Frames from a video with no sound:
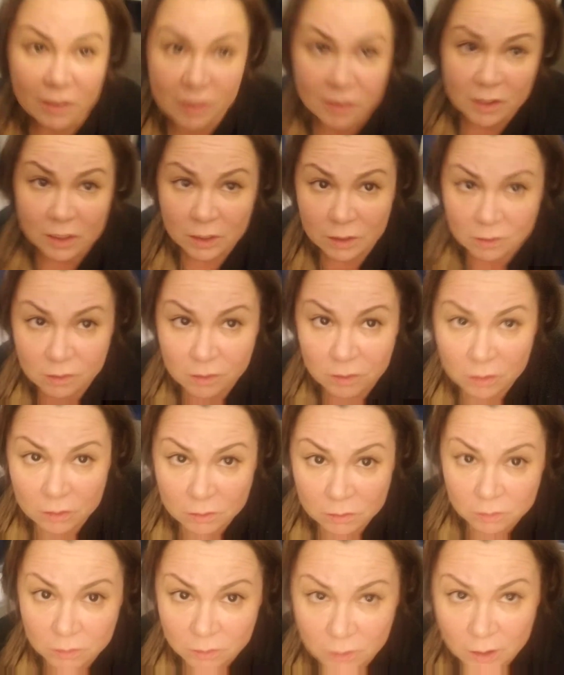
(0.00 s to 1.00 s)
things.
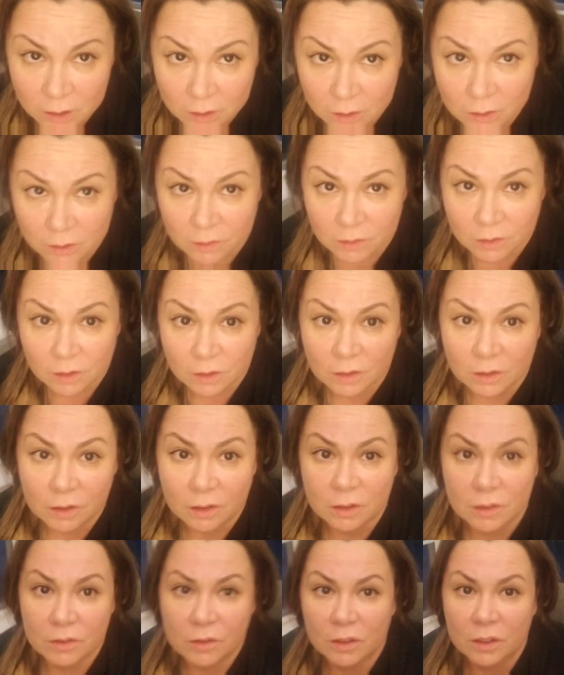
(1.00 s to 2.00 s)
Like
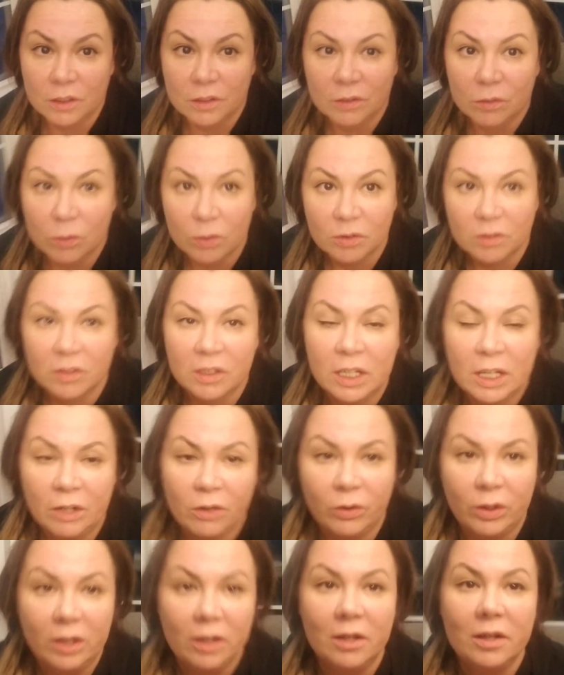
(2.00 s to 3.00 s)
it was
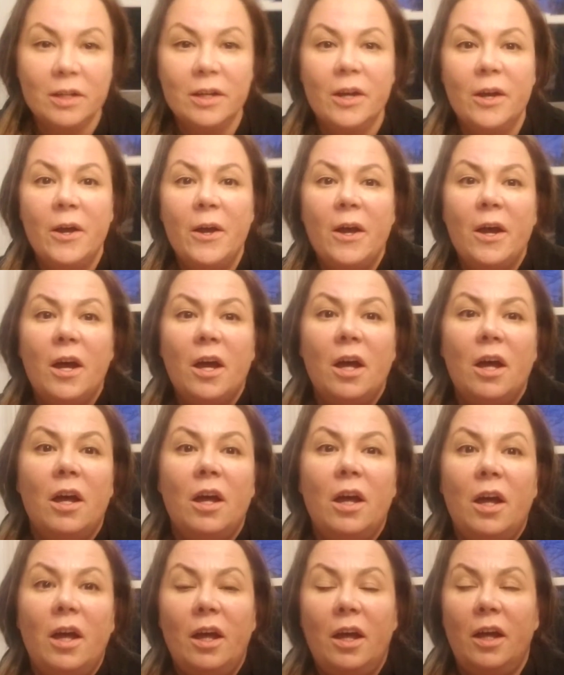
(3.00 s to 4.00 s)
scary.
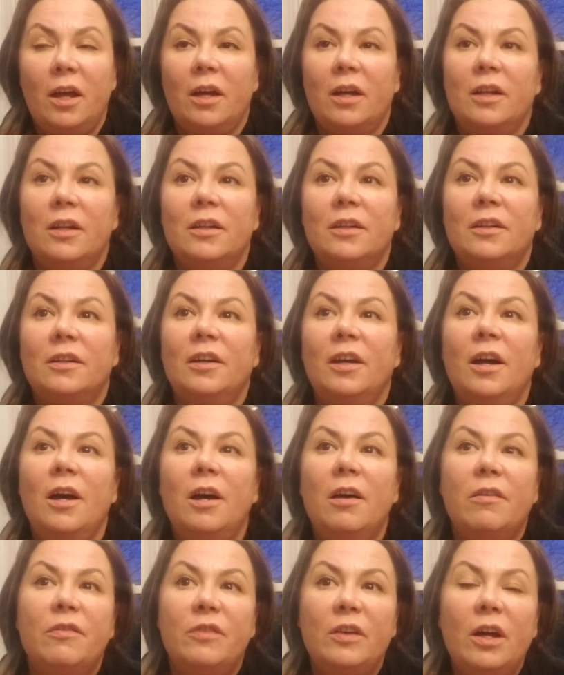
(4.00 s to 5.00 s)
And
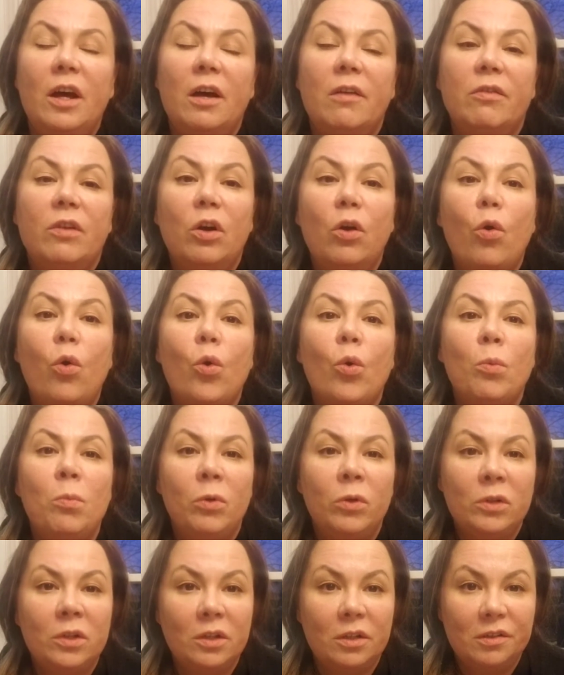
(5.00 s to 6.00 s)
we have a
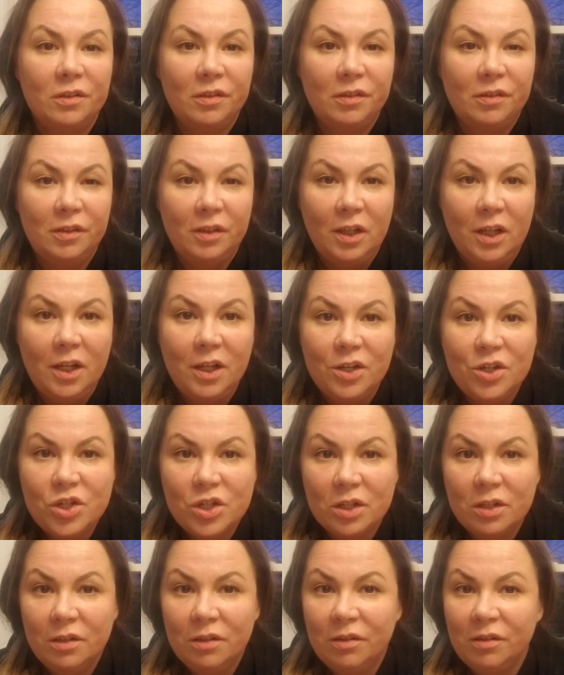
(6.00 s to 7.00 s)
homeowner
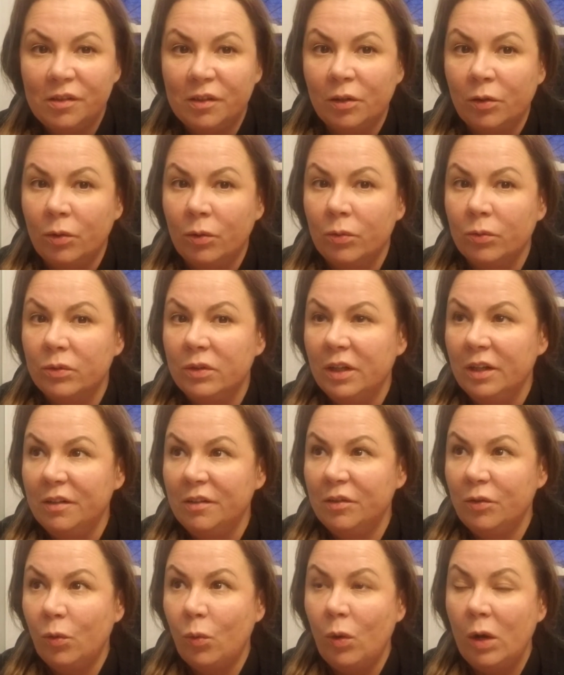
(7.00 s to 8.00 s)
association, so
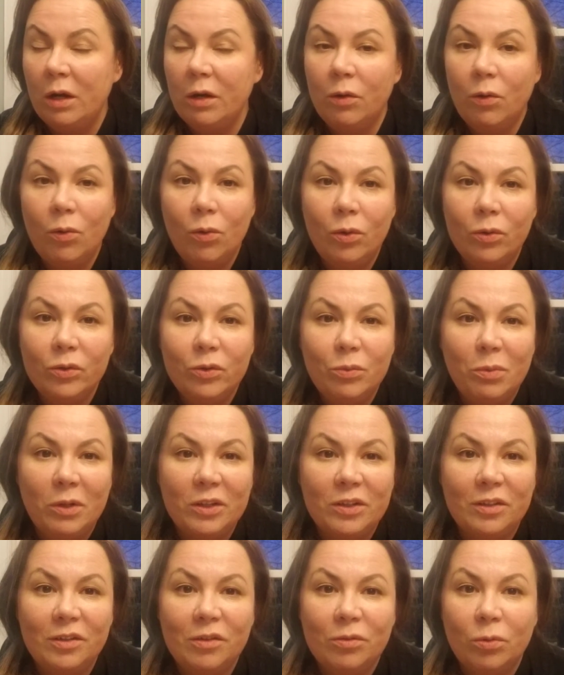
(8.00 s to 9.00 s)
that's who I called,
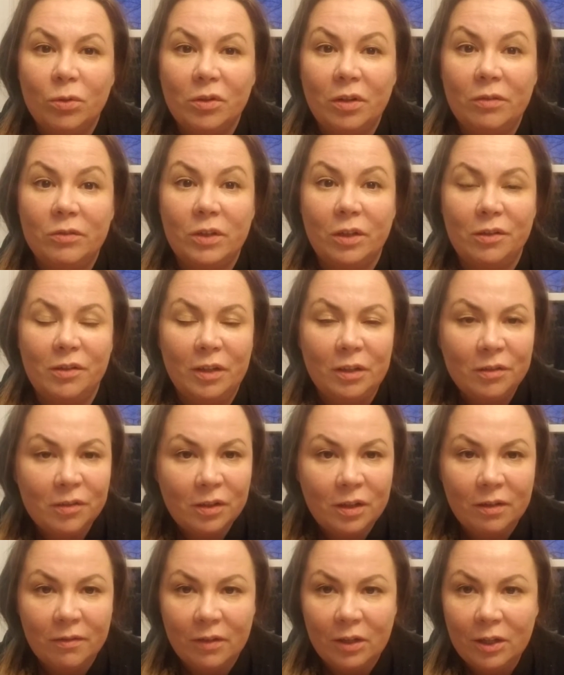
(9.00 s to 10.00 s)
but it was after
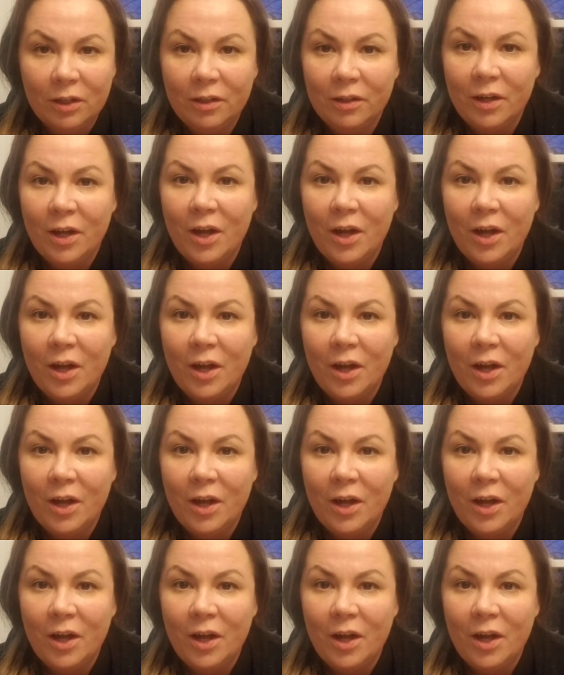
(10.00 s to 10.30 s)
Thanksgiving,